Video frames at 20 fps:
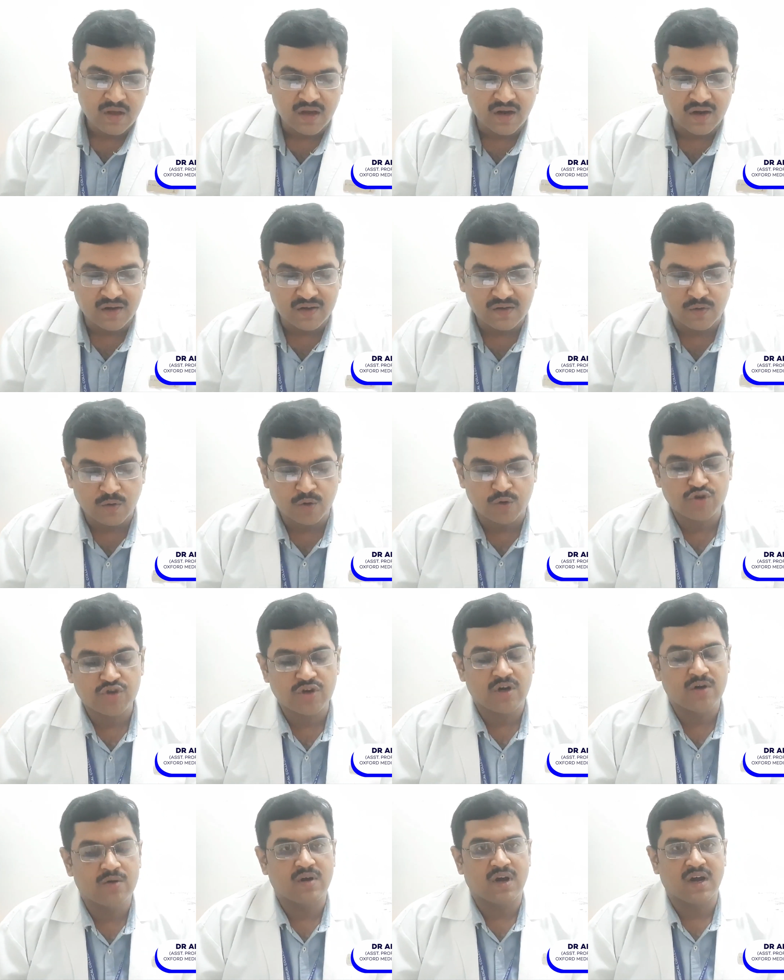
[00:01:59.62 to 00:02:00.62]
It is
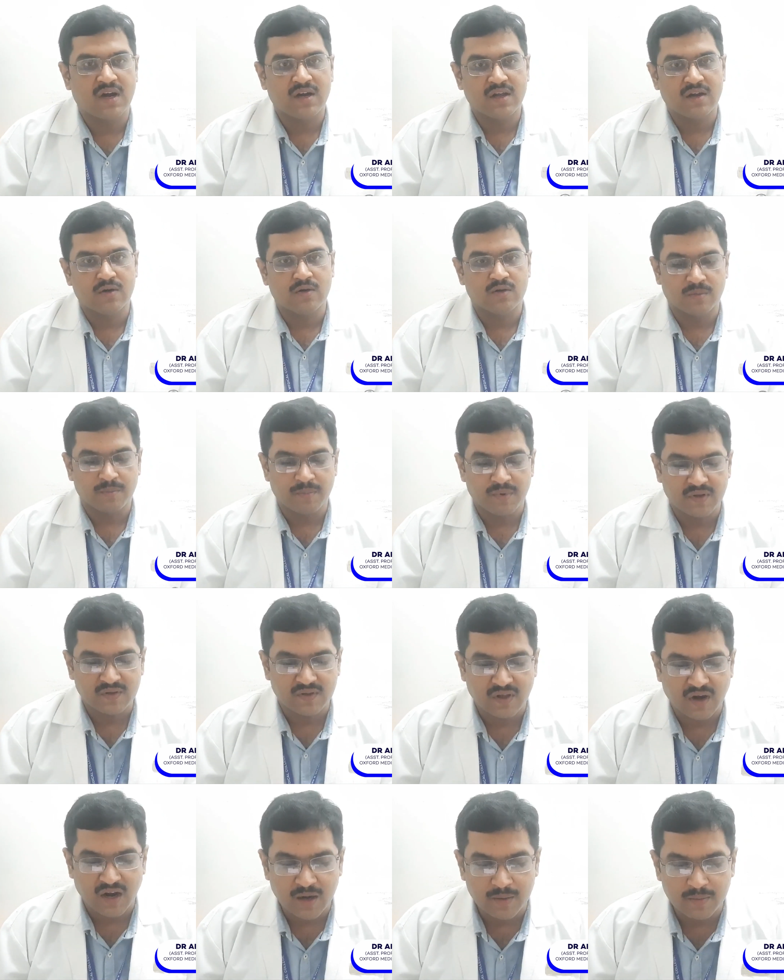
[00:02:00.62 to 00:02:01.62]
crucial to adhere to the
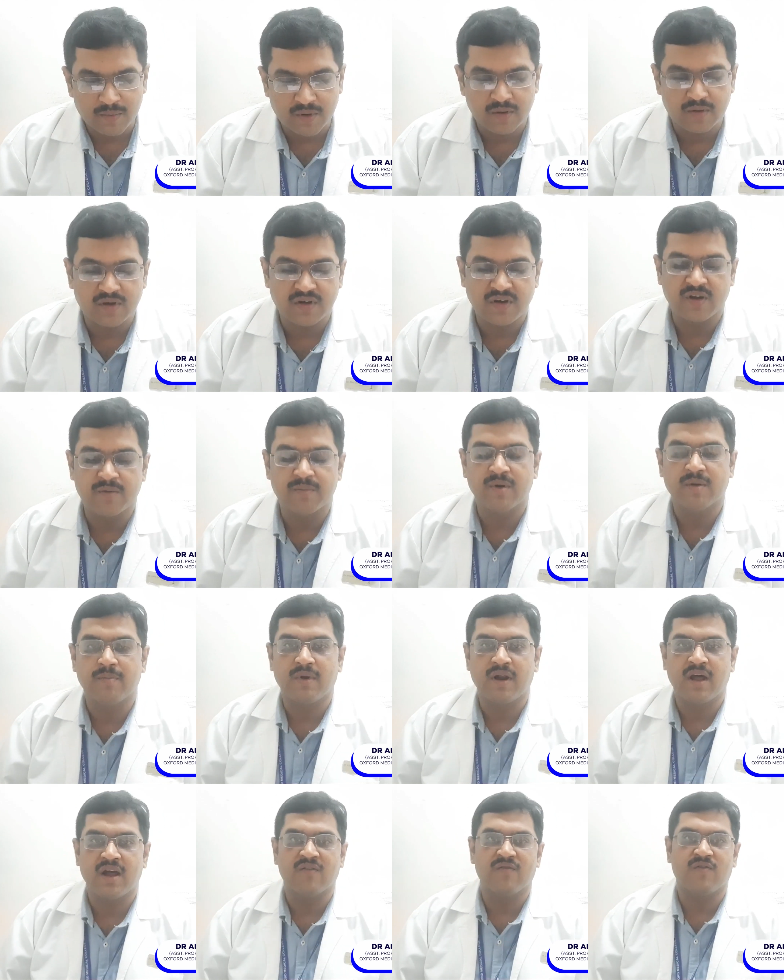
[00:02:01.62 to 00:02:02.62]
prescribed treatment
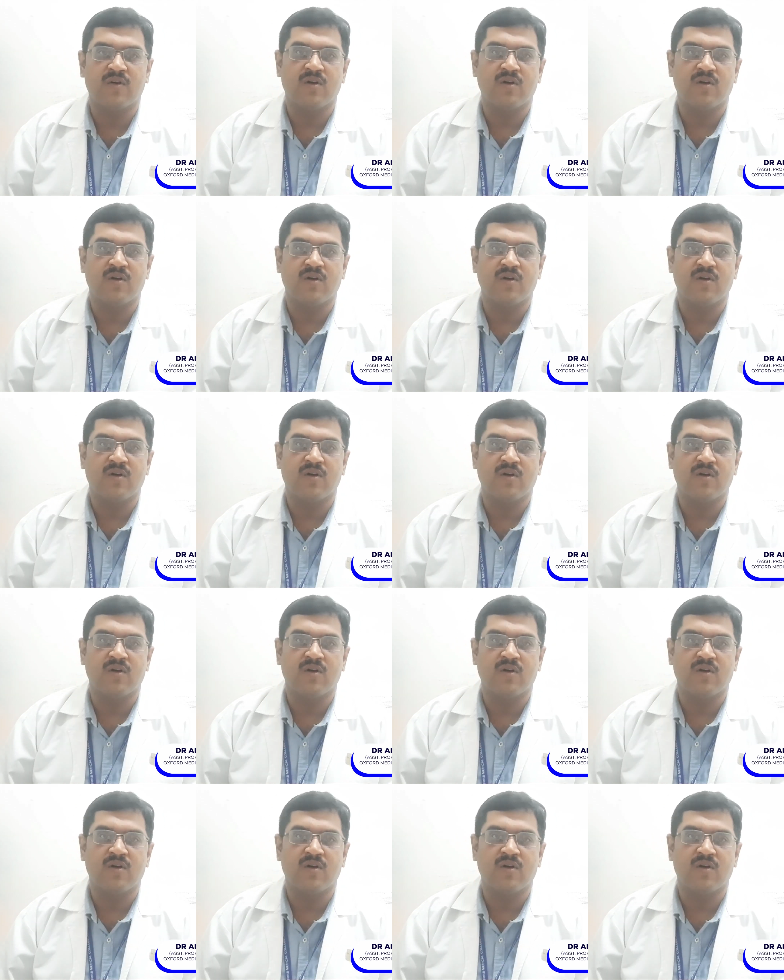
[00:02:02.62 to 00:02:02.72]
plan